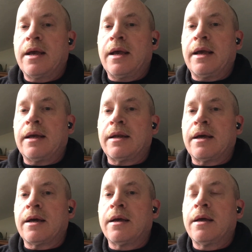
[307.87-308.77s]
and
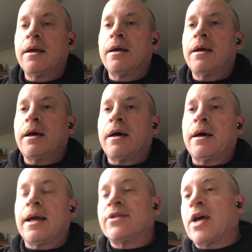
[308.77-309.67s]

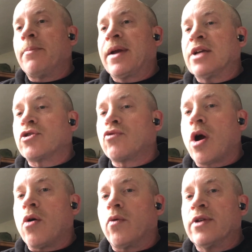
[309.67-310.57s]
uh, it's helping us grow.